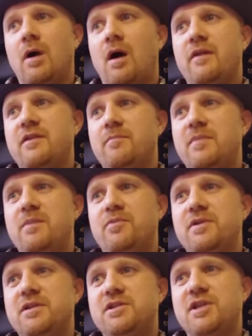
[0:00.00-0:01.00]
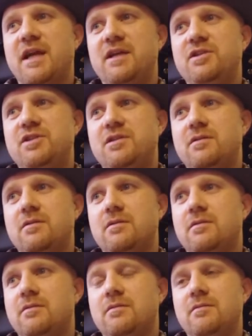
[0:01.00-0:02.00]
I think b-boying's changed.
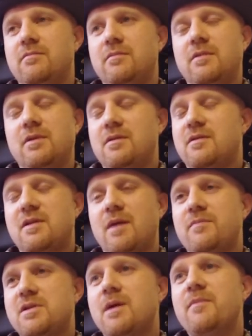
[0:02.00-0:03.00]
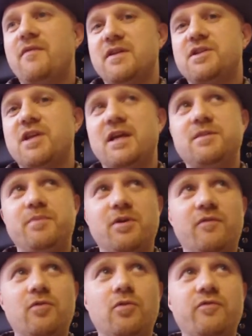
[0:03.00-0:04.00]
Some some of it's changed
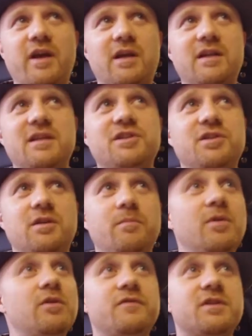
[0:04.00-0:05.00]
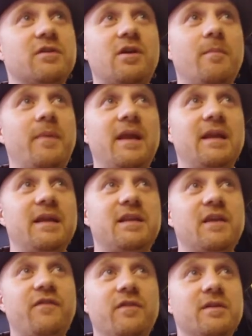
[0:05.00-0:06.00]
beyond all recognition. The moves are completely
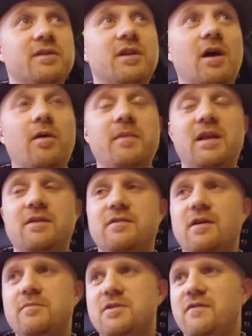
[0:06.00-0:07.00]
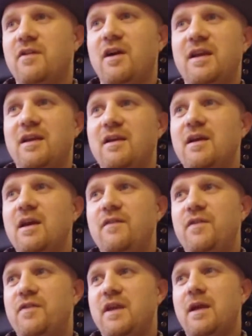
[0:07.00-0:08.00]
different. You know, I mean, in terms of like,
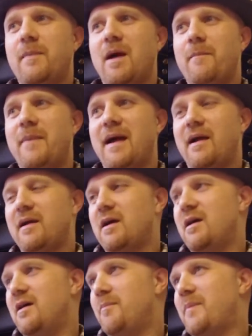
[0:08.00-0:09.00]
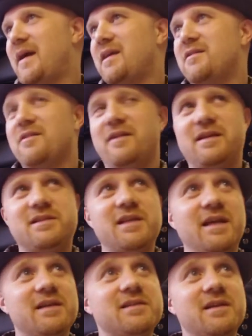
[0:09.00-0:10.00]
if you think about back uh, back in
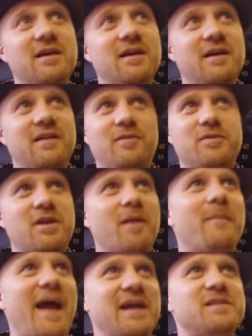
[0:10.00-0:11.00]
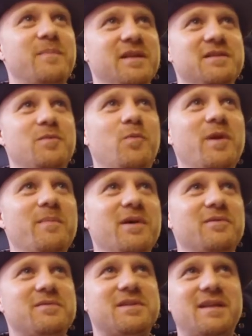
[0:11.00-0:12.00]
'96, it was like backspins and
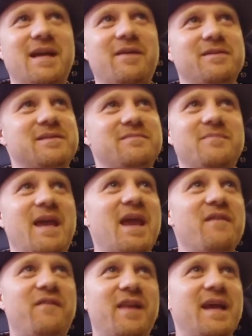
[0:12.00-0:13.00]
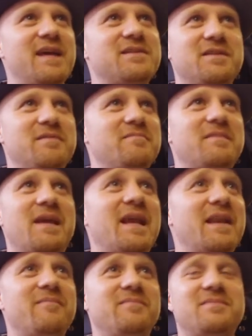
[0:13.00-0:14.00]
windmills, and now it's air flares and,
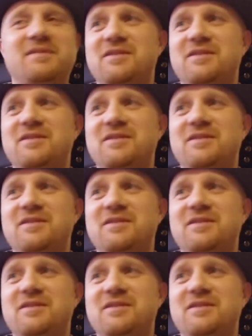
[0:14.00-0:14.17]
and